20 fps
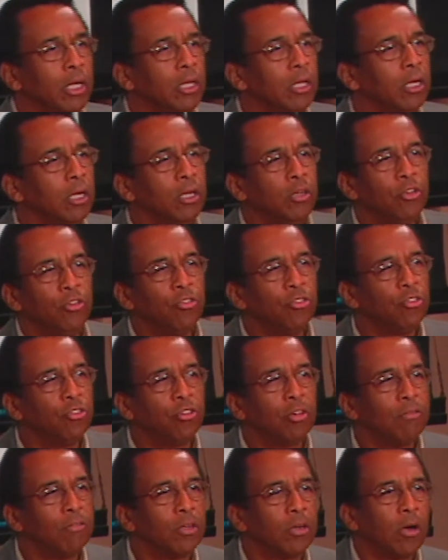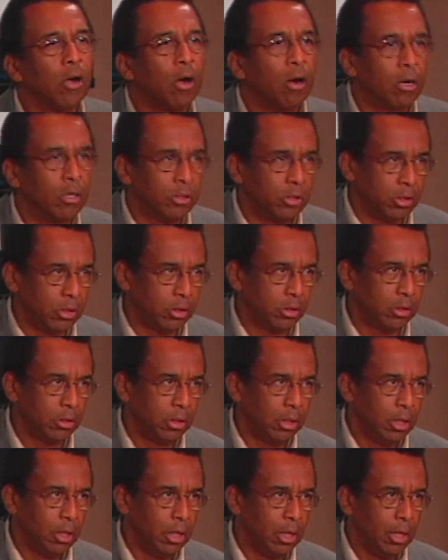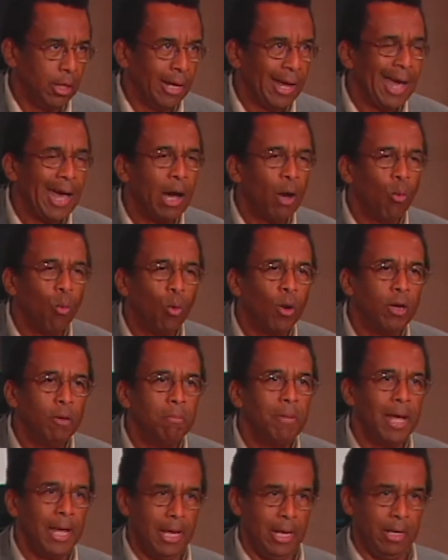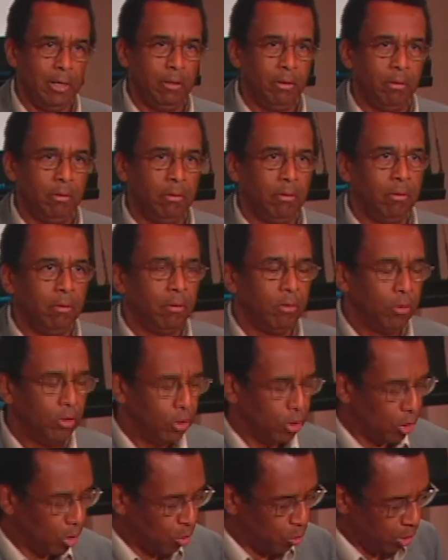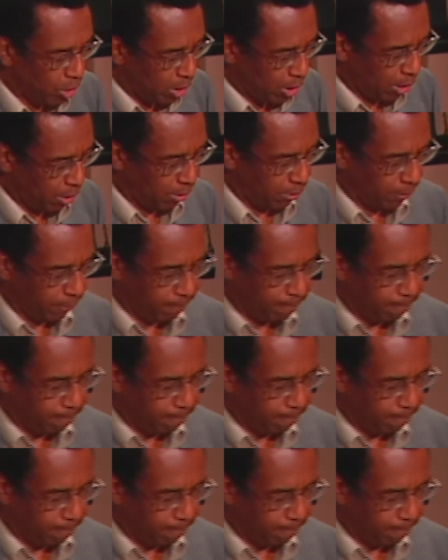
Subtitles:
in the innocence of their hearts how one man could own another."